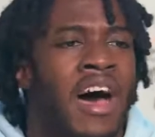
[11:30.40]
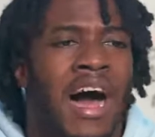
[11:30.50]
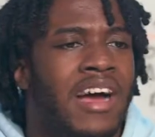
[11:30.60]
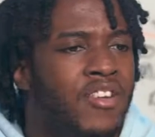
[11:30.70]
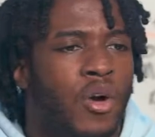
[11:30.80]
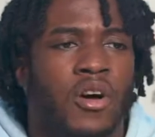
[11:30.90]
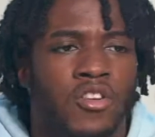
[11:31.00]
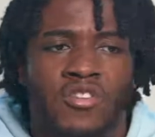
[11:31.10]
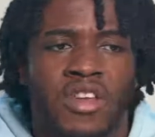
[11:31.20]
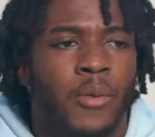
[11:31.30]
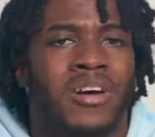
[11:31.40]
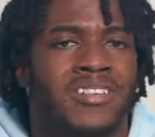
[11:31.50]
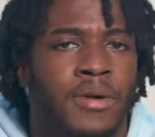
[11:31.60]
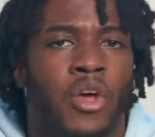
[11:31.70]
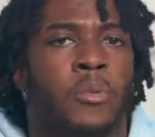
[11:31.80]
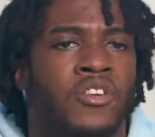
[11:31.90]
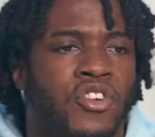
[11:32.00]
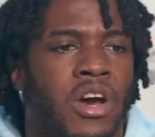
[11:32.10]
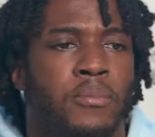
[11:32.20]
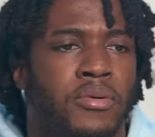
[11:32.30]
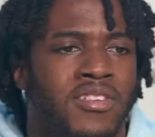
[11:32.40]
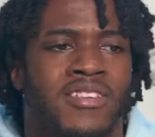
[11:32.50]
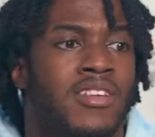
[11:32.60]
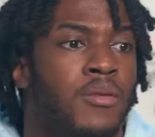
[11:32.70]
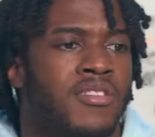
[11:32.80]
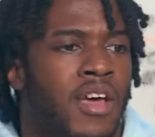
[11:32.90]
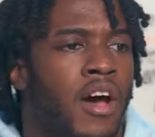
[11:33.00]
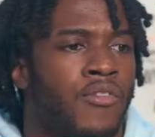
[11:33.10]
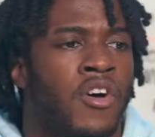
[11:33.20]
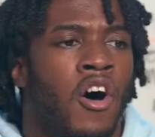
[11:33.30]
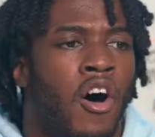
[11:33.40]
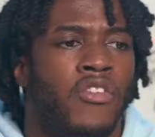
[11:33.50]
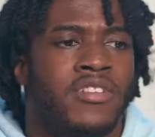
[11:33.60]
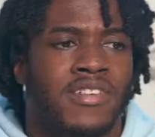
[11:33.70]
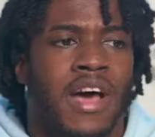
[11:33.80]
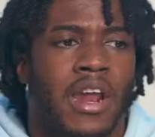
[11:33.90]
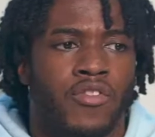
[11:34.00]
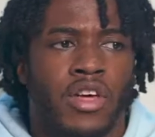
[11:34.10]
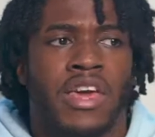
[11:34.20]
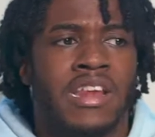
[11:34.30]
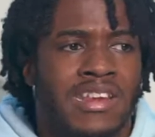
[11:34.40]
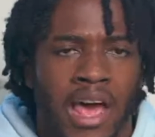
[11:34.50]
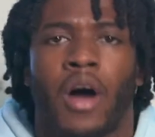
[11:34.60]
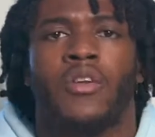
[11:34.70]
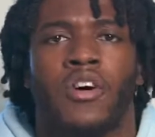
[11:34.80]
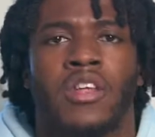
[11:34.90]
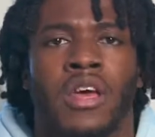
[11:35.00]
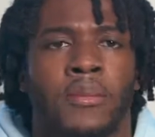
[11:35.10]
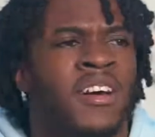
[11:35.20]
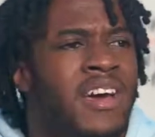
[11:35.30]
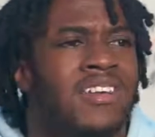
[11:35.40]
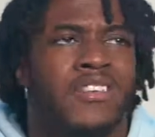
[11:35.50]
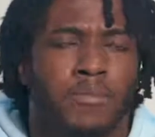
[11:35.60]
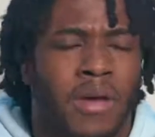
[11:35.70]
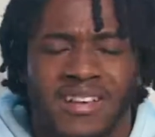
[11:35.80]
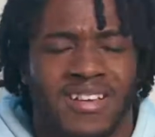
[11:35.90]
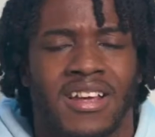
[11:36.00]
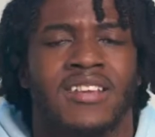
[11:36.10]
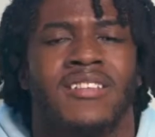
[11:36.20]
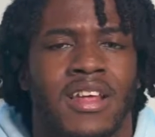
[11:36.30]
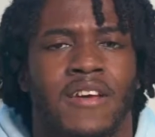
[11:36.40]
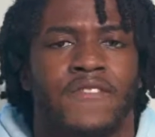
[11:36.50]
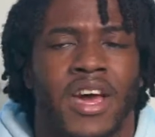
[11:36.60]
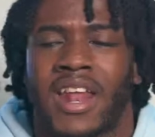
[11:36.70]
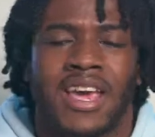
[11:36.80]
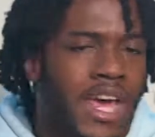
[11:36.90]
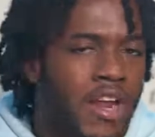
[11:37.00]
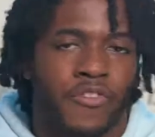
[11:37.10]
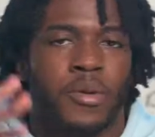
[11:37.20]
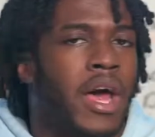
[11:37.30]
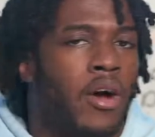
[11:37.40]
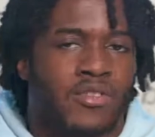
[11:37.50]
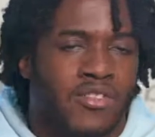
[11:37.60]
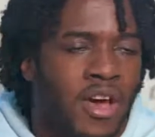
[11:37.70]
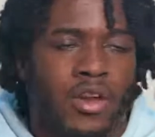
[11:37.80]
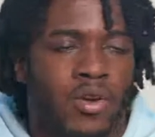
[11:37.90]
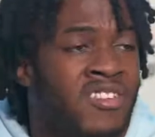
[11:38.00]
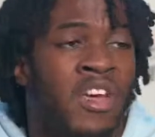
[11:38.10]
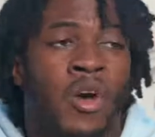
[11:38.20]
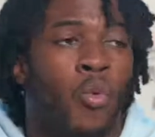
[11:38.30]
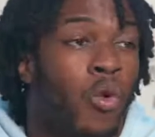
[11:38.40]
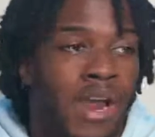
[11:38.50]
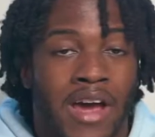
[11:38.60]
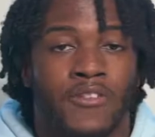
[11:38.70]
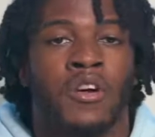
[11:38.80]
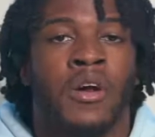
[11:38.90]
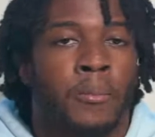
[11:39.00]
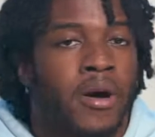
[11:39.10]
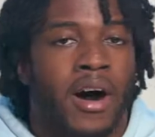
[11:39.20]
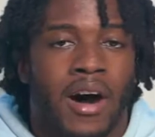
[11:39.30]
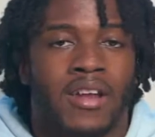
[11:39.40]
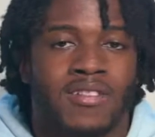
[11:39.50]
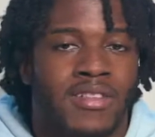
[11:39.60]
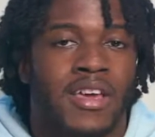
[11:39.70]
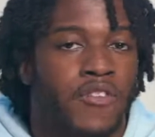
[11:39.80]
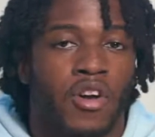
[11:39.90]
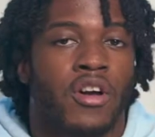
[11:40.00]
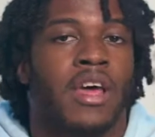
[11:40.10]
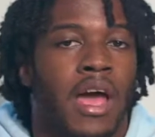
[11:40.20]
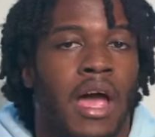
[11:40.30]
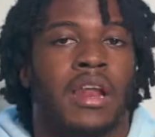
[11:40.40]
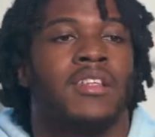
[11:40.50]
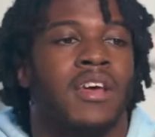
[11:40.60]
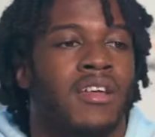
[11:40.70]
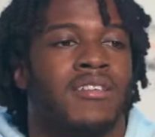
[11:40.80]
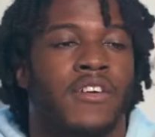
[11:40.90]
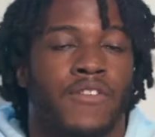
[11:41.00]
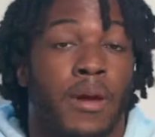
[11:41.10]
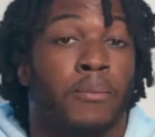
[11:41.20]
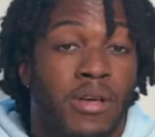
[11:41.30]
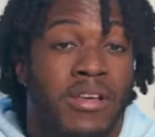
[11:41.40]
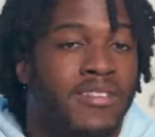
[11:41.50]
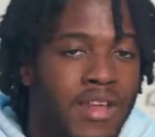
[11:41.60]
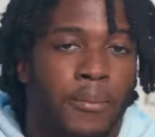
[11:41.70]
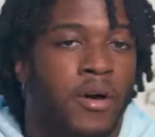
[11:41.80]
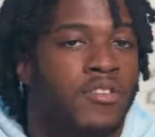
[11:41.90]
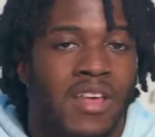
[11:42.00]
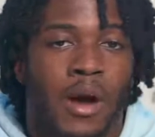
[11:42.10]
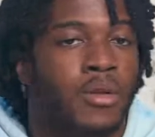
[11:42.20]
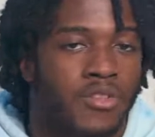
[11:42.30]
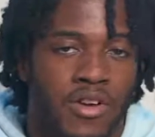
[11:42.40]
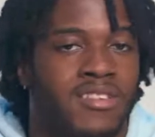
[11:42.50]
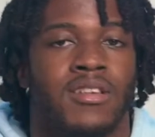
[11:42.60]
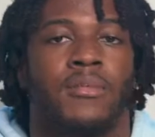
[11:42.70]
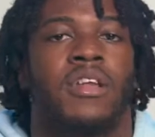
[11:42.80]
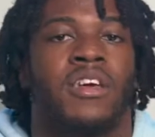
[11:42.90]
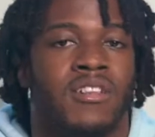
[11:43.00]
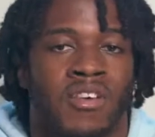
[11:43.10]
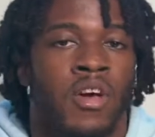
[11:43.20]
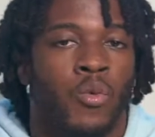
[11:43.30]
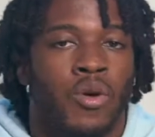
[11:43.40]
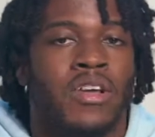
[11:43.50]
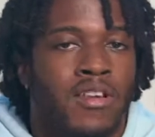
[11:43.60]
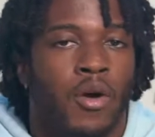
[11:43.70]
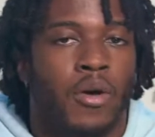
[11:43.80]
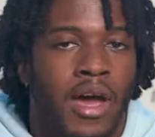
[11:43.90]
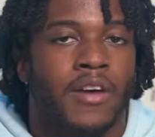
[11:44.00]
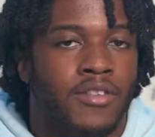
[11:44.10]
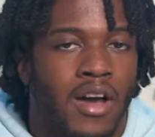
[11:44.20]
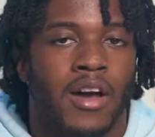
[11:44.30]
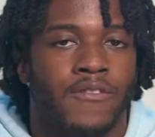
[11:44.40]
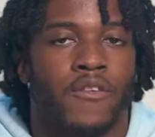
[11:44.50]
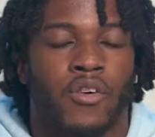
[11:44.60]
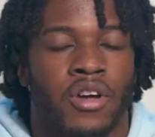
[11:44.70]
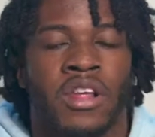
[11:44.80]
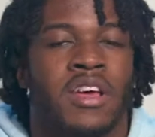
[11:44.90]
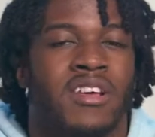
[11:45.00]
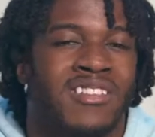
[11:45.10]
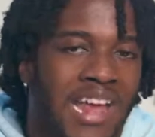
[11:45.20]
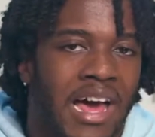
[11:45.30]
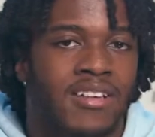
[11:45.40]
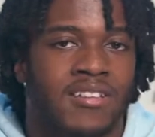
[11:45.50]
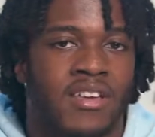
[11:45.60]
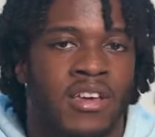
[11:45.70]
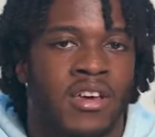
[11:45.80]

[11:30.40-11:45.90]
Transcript: I don't understand why somebody would be trying to position themselves on the side of looking down on him, especially as a Knicks fan. I get it from the outside noise, whatever, but honestly, if you're going to act like that as a Knicks fan, please step outside with the rest of them idiots. We don't have time for it. It's nasty.